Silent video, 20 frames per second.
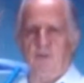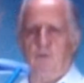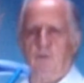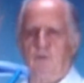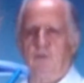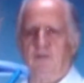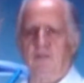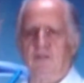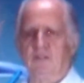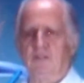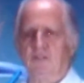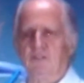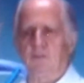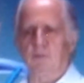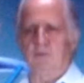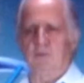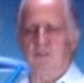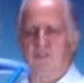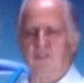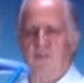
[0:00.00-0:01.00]
organism
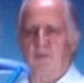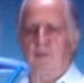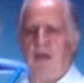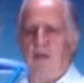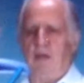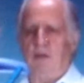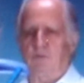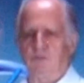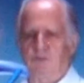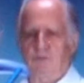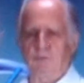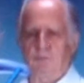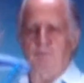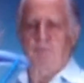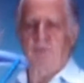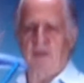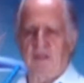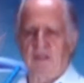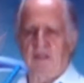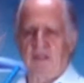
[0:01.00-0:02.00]
is the mouse.
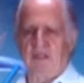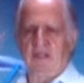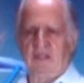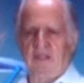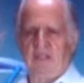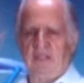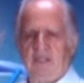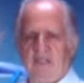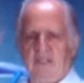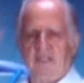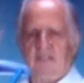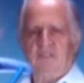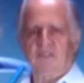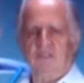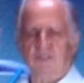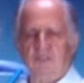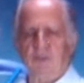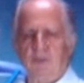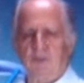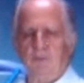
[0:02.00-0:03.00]
And
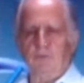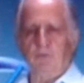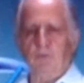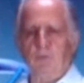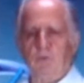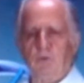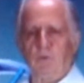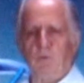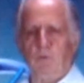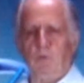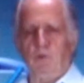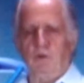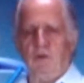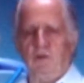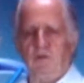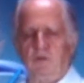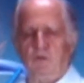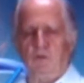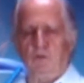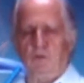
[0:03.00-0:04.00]
so what we want
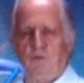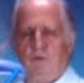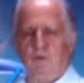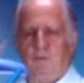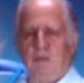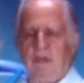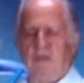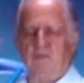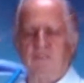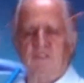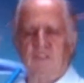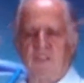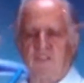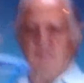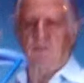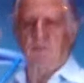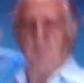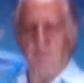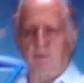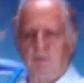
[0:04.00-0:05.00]
to do, the mouse
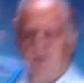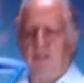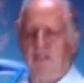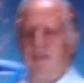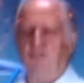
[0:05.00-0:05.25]
has many